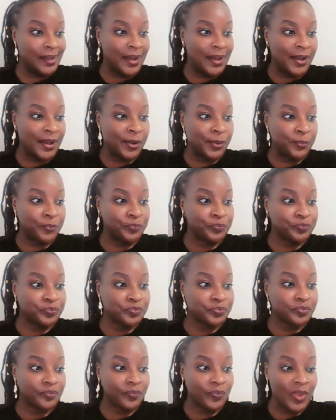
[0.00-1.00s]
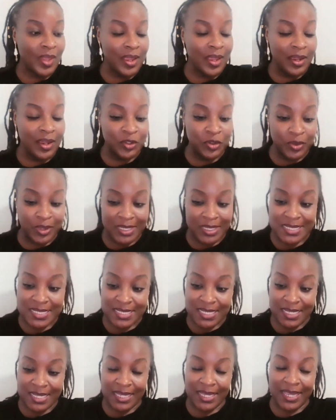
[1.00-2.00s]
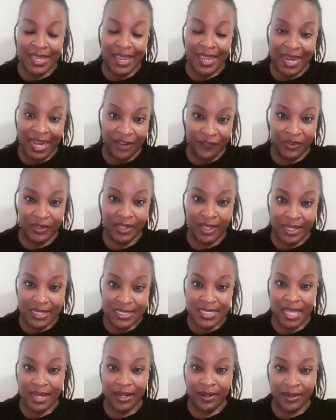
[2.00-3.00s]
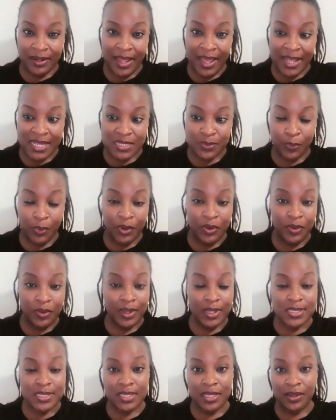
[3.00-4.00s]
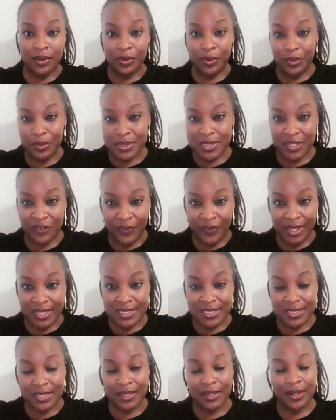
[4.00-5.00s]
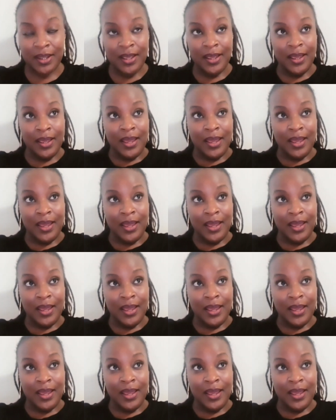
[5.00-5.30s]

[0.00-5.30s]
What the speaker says: Um, you can see everything inside of the dashboard. You can see who's invested,